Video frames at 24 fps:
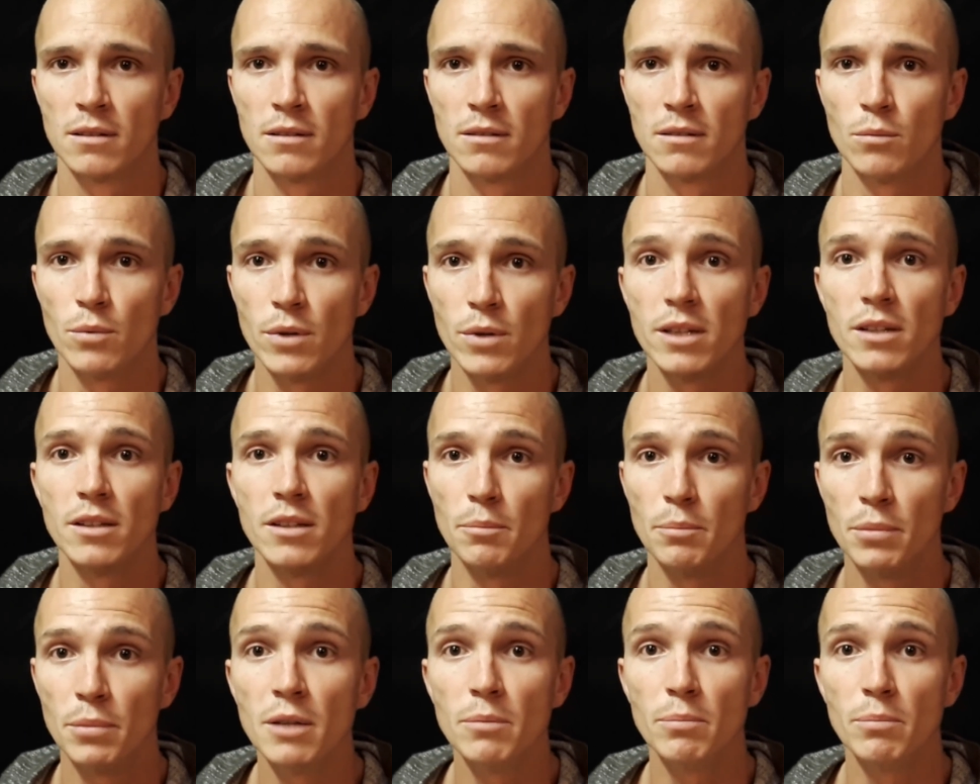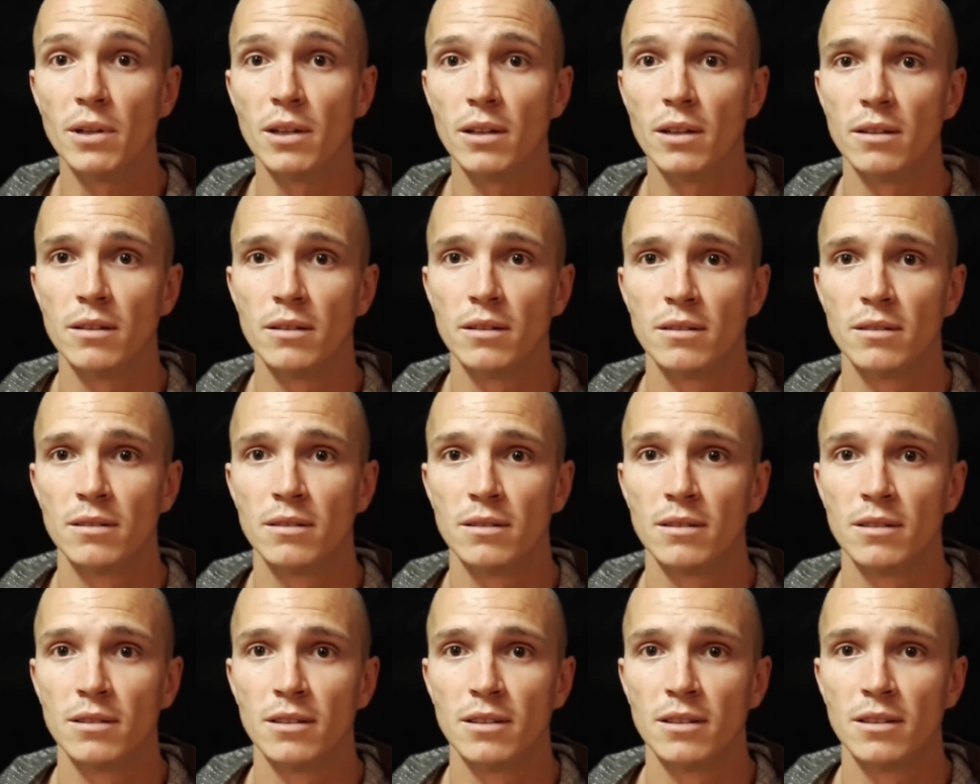We, the people,
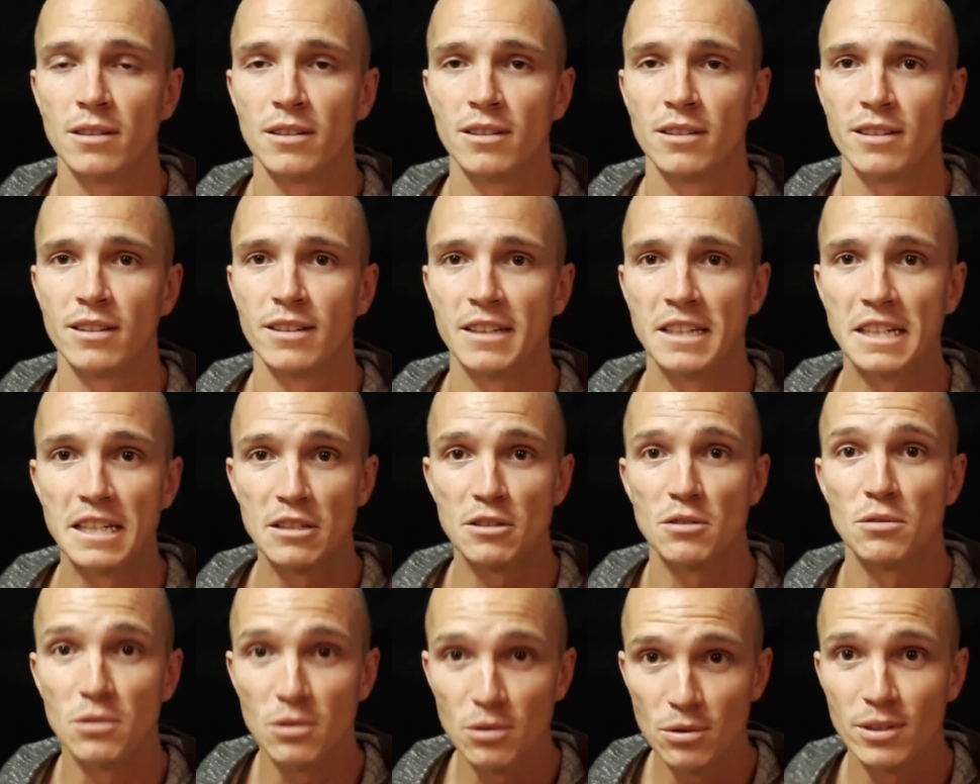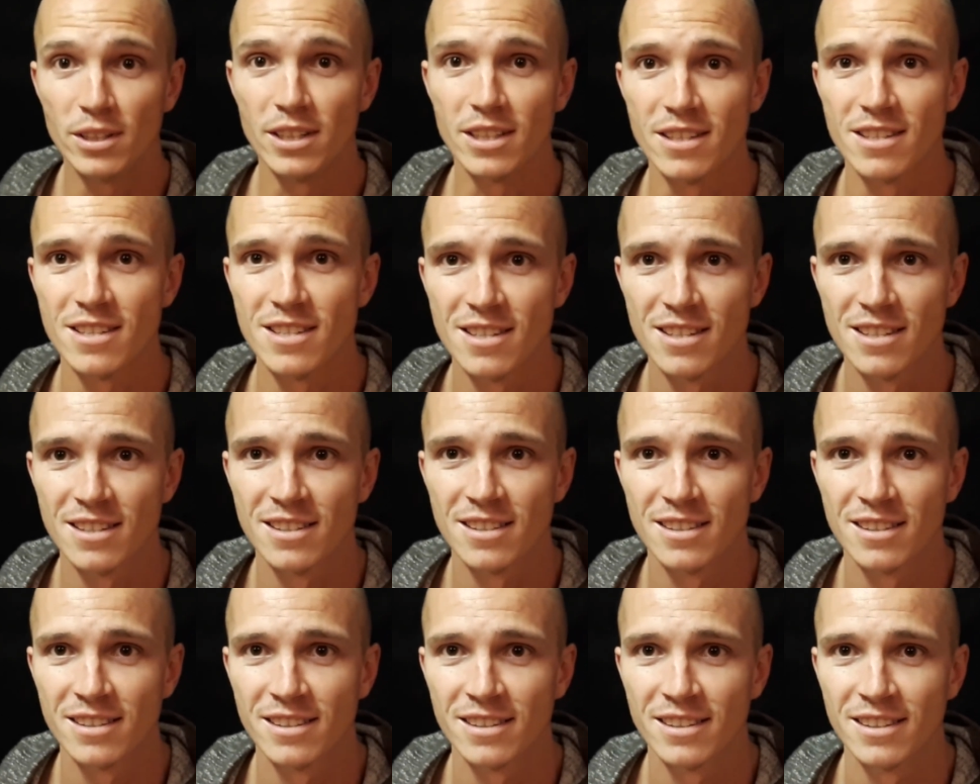need to do this.
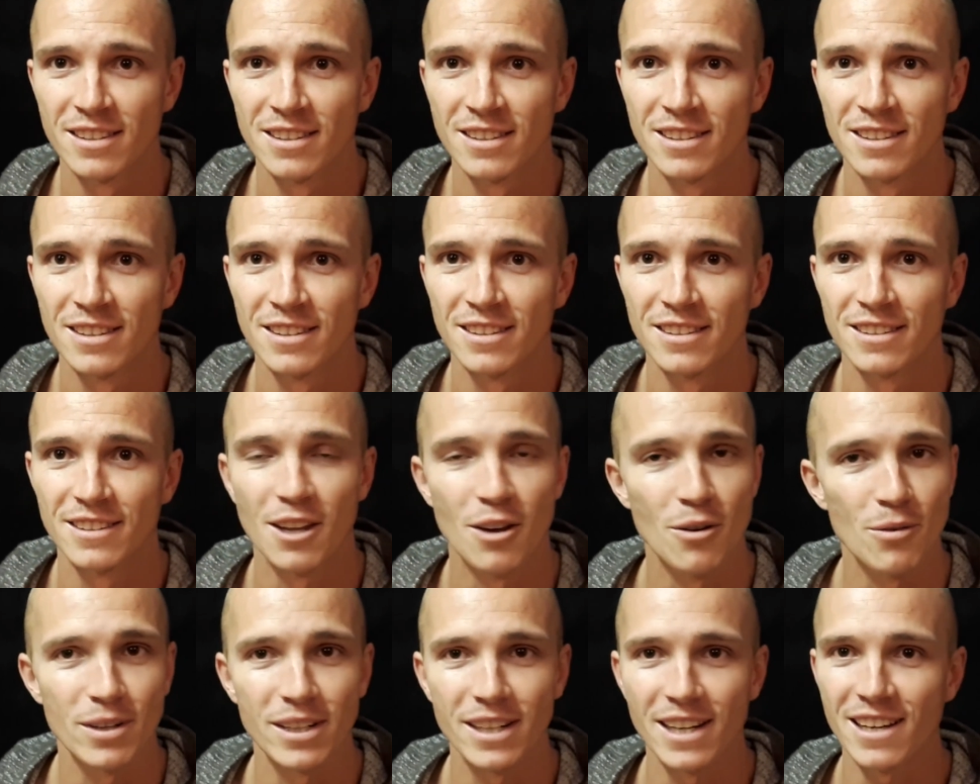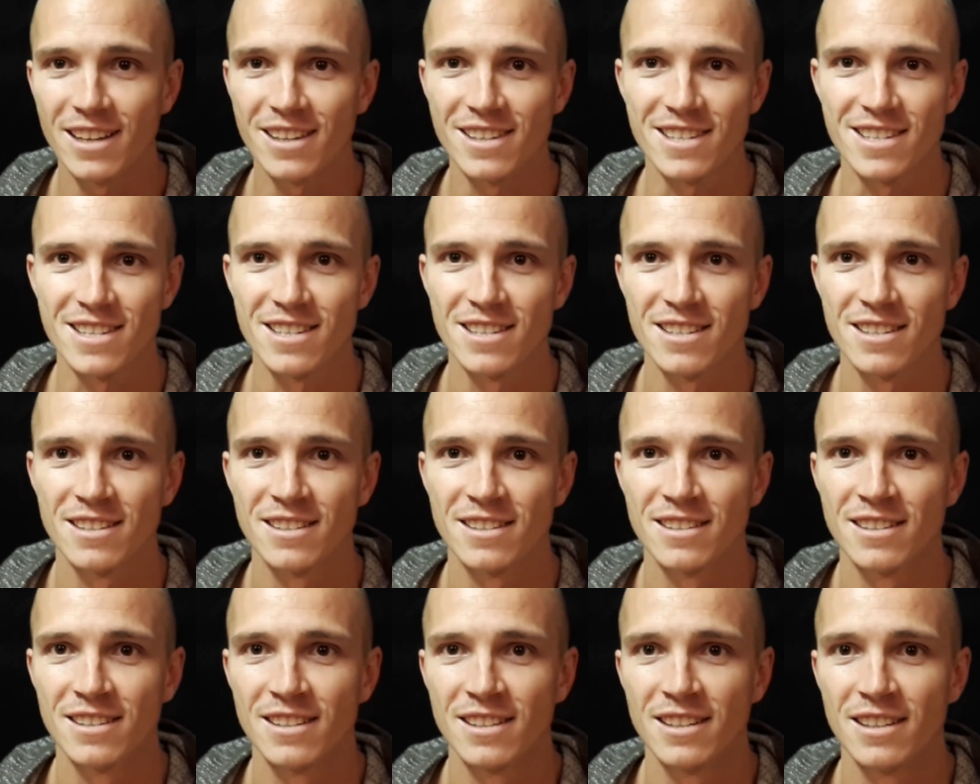No one else.
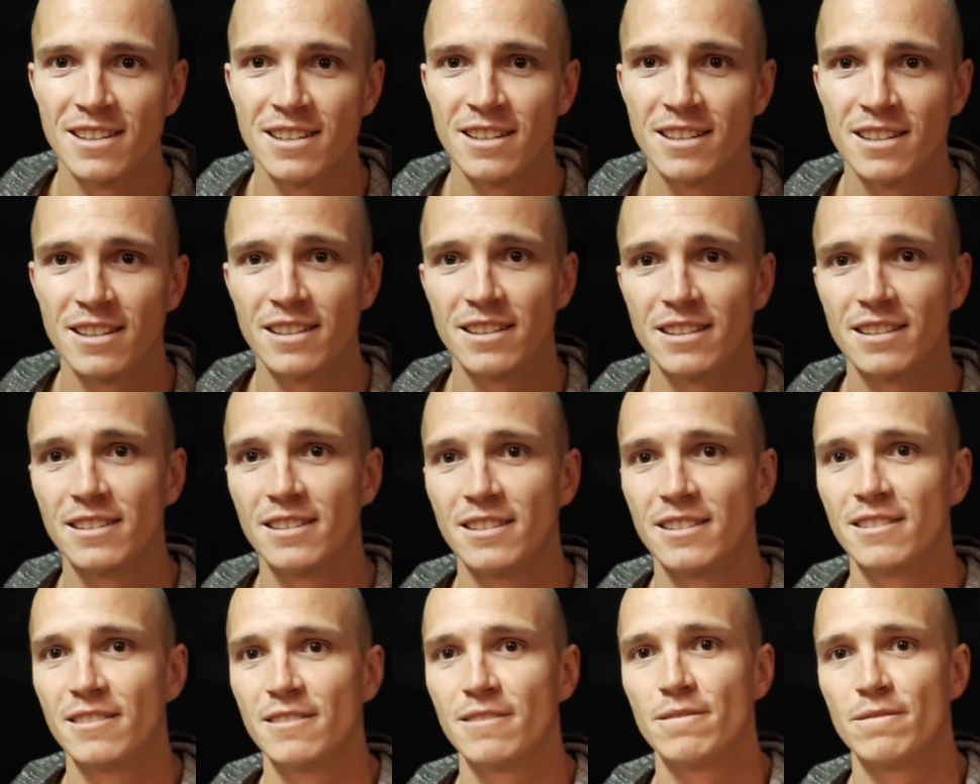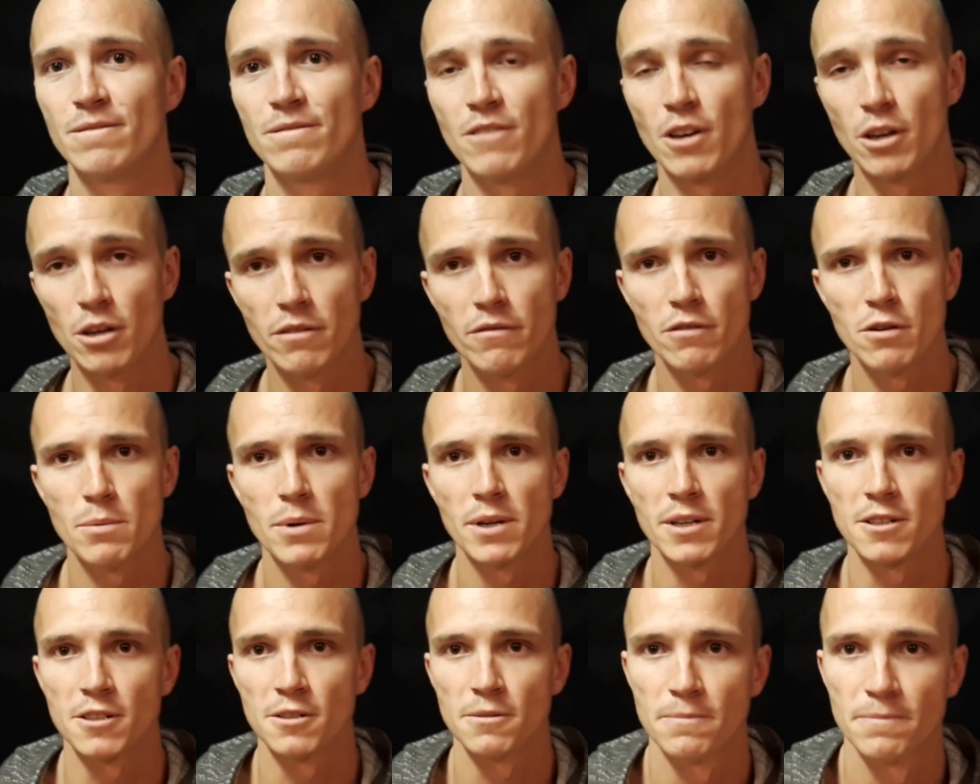Thank you very
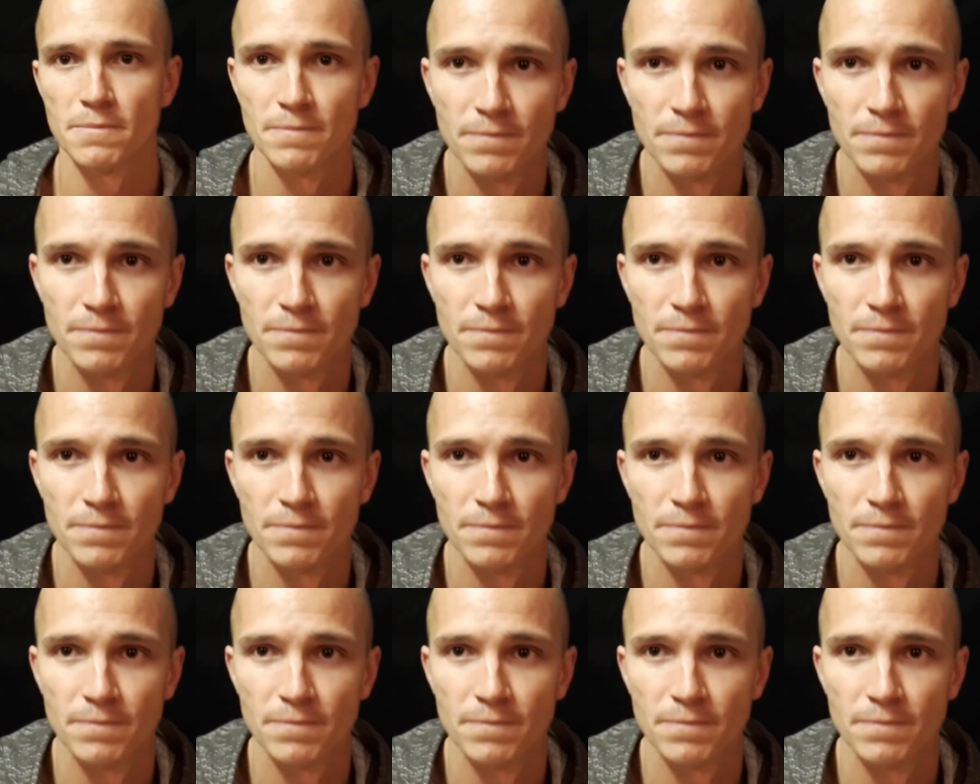much.